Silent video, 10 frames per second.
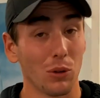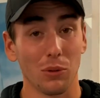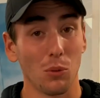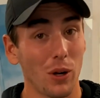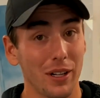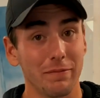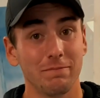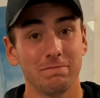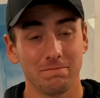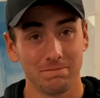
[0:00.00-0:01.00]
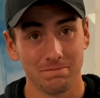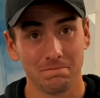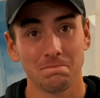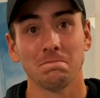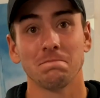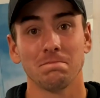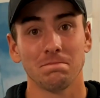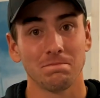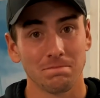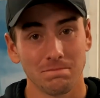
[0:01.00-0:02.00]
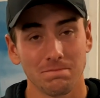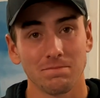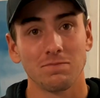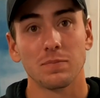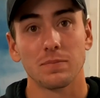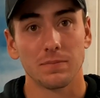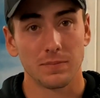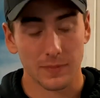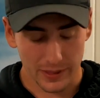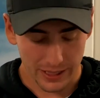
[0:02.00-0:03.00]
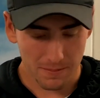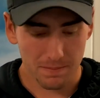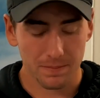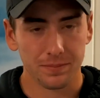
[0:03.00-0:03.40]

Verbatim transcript: weren't rewarded because of the wind and because of the difficult pin positions. Yep.